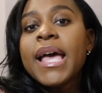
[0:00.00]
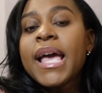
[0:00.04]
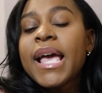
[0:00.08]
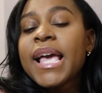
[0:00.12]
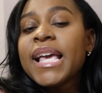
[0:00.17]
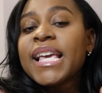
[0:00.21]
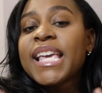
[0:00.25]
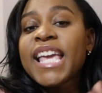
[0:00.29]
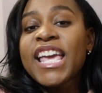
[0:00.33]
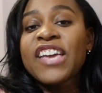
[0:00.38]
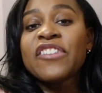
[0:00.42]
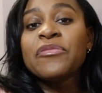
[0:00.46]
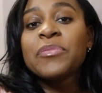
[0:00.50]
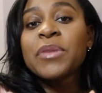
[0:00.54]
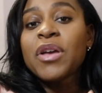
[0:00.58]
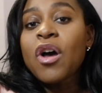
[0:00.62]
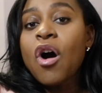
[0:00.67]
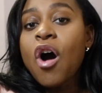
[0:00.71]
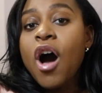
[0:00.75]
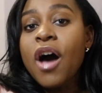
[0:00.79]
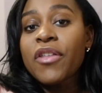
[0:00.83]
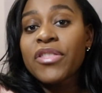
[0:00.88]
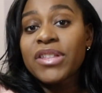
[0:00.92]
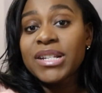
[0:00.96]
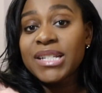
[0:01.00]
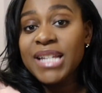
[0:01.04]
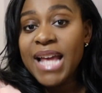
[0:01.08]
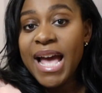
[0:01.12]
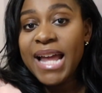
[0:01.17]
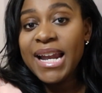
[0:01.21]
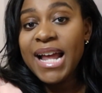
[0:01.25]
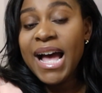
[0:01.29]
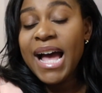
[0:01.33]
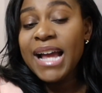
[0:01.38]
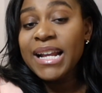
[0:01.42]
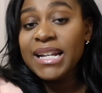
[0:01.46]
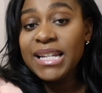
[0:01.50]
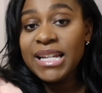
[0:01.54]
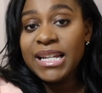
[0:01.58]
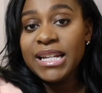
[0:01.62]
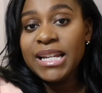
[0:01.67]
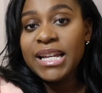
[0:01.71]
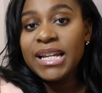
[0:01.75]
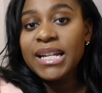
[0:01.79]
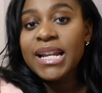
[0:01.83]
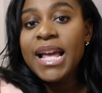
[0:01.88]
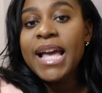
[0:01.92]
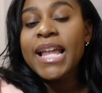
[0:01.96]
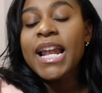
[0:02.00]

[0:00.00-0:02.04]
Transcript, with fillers: It gave me all the data I needed.